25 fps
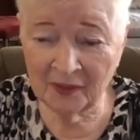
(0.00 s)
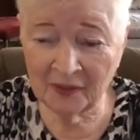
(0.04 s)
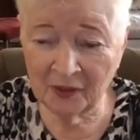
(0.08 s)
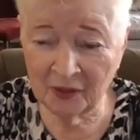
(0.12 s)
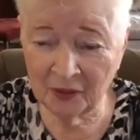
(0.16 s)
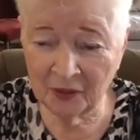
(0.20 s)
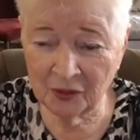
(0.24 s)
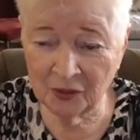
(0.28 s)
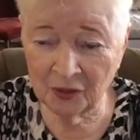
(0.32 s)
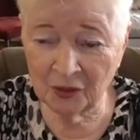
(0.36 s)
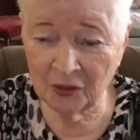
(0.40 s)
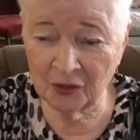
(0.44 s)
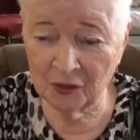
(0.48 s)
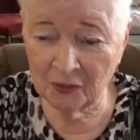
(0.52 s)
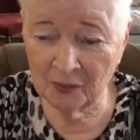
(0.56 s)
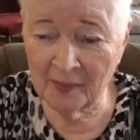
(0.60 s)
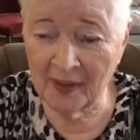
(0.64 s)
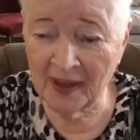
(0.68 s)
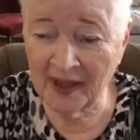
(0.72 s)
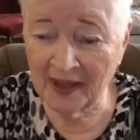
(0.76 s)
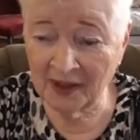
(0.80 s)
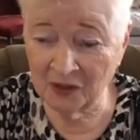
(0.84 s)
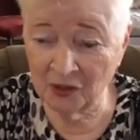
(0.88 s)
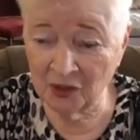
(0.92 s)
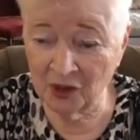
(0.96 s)
to just
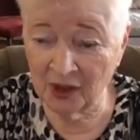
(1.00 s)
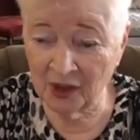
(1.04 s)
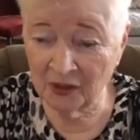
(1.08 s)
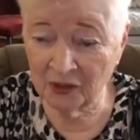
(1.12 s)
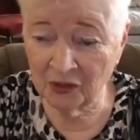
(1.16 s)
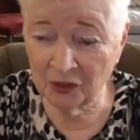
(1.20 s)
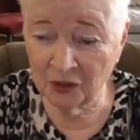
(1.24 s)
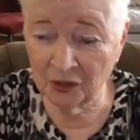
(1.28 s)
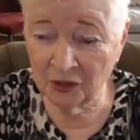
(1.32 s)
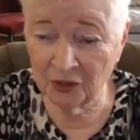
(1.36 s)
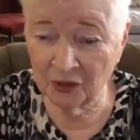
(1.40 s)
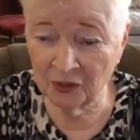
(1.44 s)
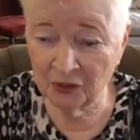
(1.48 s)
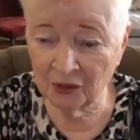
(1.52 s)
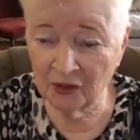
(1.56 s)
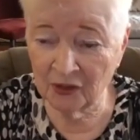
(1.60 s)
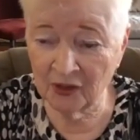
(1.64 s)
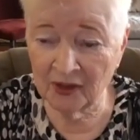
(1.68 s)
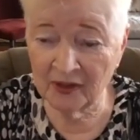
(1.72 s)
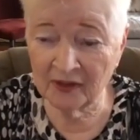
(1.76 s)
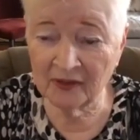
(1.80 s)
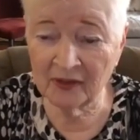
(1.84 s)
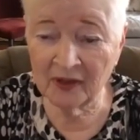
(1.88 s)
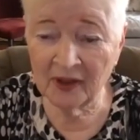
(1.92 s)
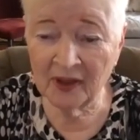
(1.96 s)
make gestures
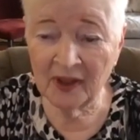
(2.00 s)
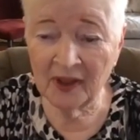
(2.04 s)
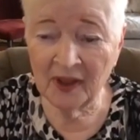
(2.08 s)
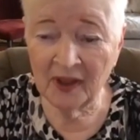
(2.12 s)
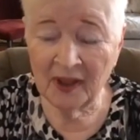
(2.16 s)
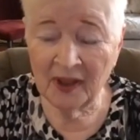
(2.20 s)
and